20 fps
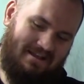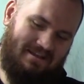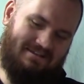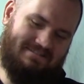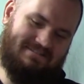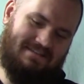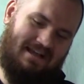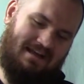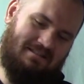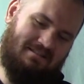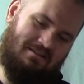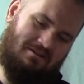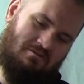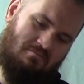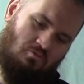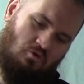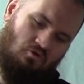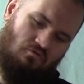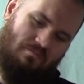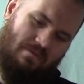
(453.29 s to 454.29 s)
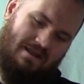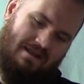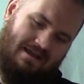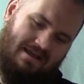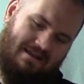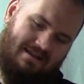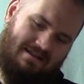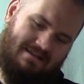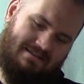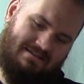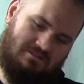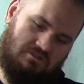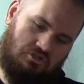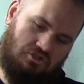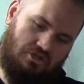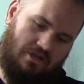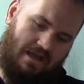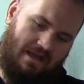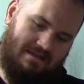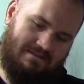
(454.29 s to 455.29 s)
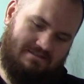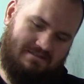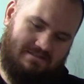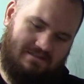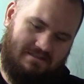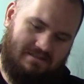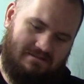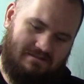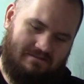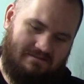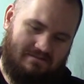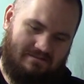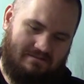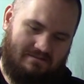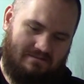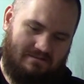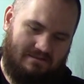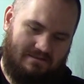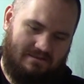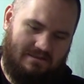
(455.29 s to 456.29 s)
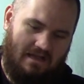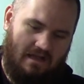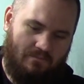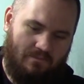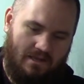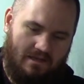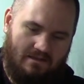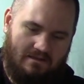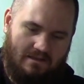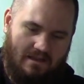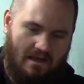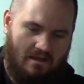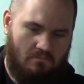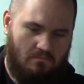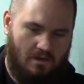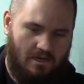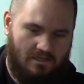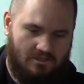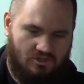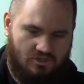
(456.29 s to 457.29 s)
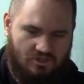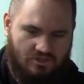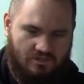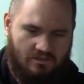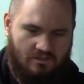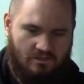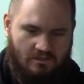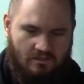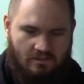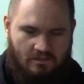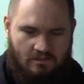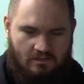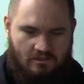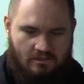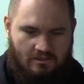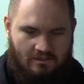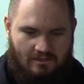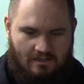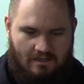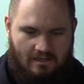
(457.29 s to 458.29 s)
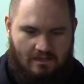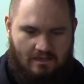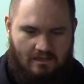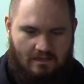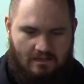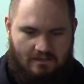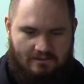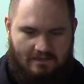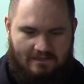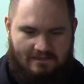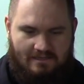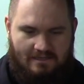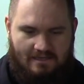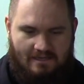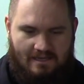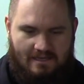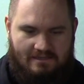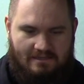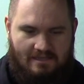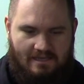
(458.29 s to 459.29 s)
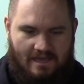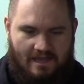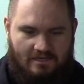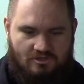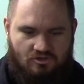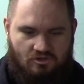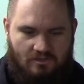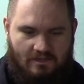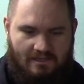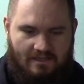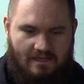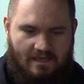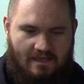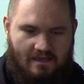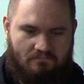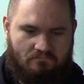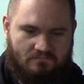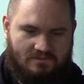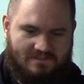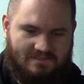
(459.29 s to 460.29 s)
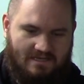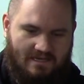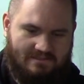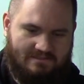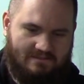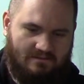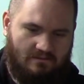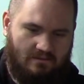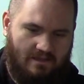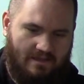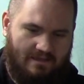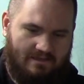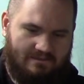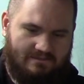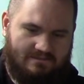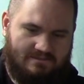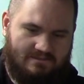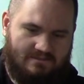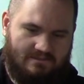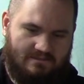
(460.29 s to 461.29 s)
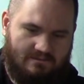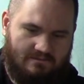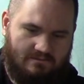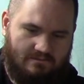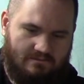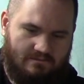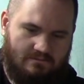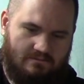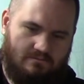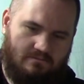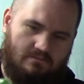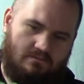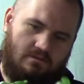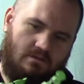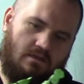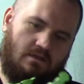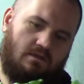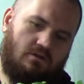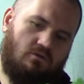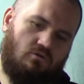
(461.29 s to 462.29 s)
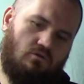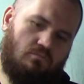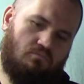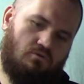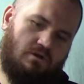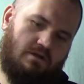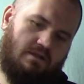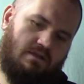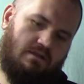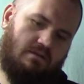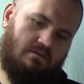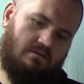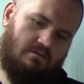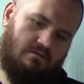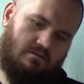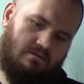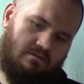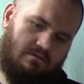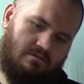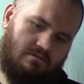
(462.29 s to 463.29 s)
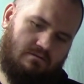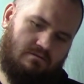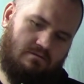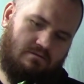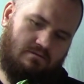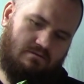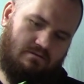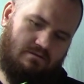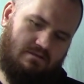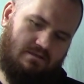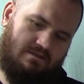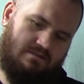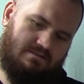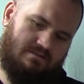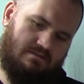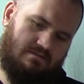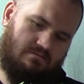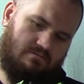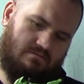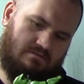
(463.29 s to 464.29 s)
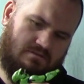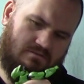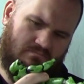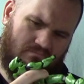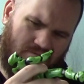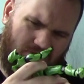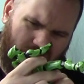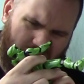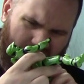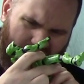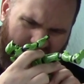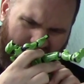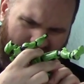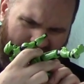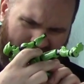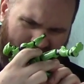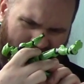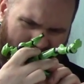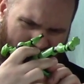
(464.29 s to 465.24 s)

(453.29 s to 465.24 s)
He's got a little movement at his Good chest, tummy, not much. Uh, nothing at the actual like hip besides the legs. You can do a pretty decent split.